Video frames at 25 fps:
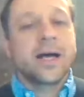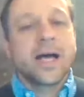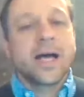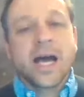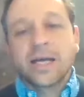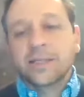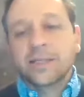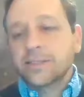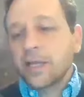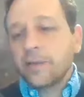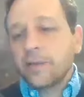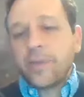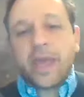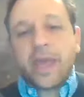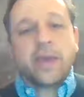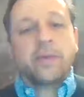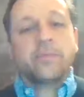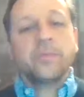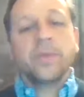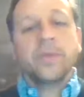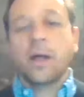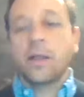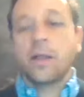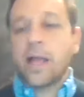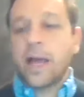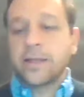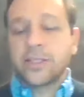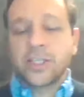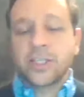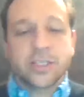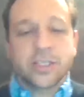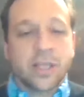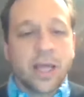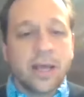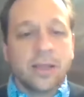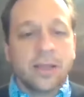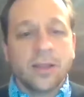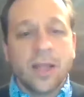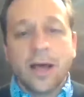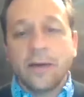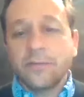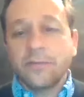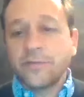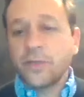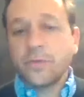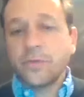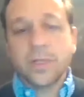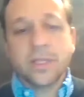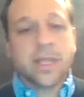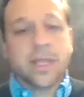some hymnal. I love
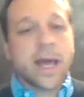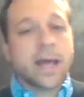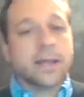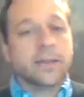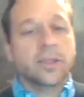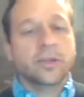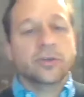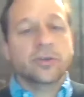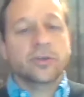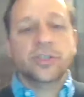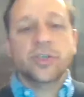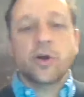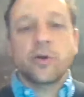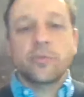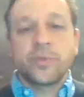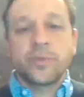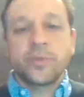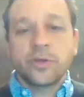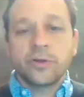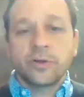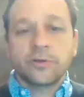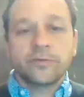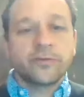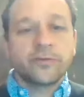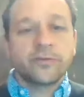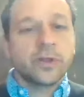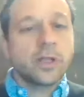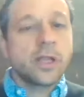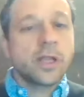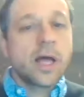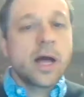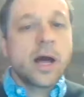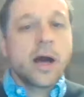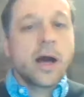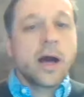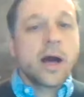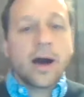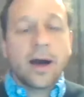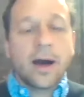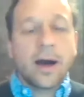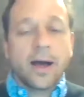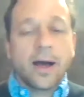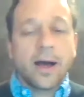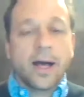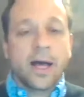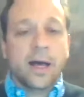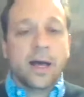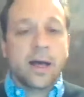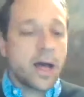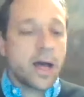doing that. They're so beautiful.
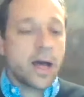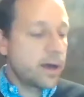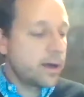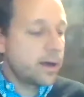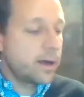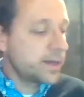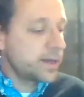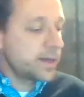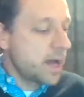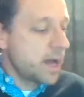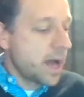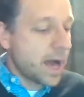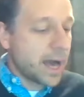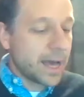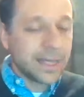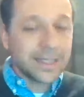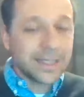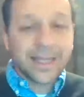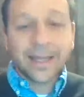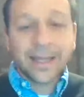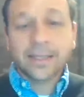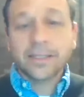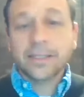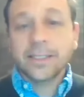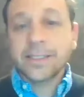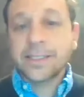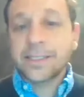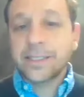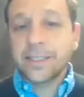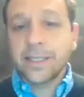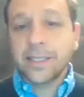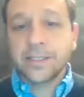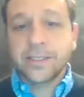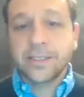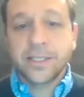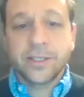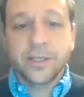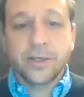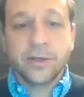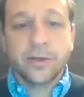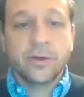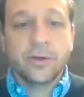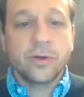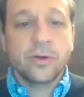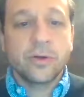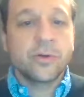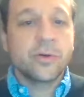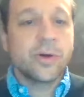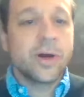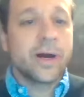I like listening
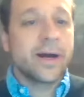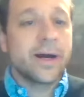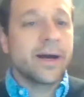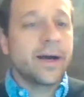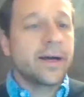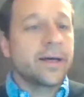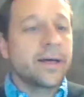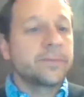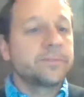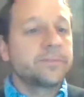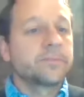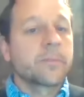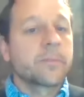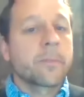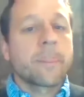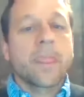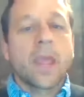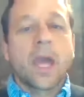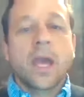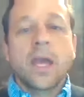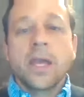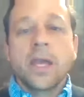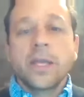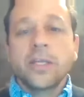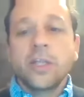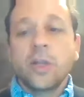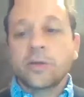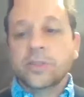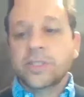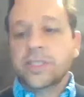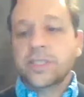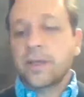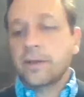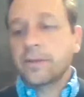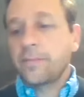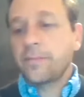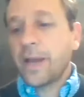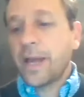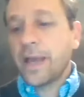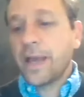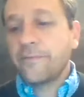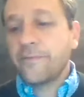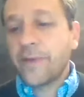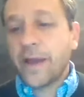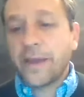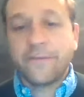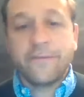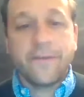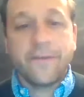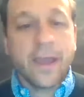to, I have
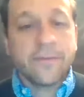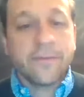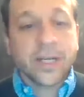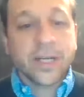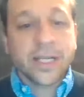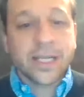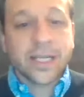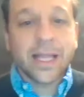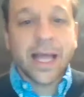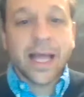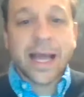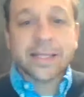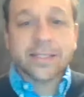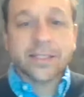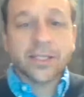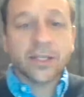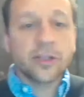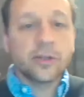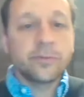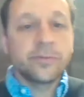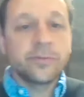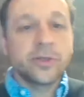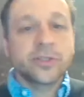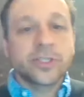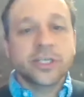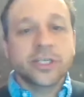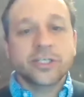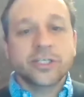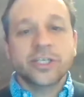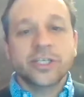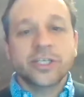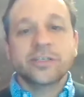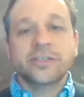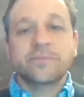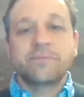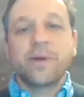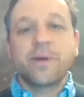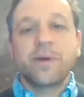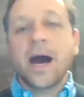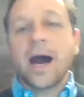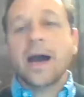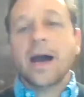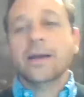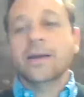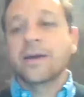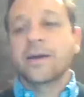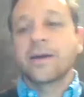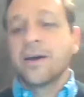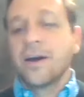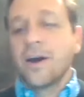my favorite classical musicians, Bach,
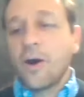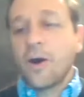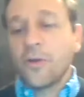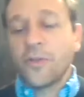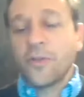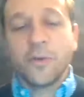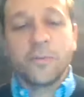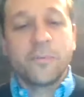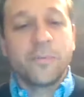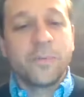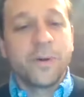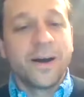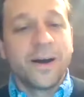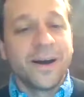although,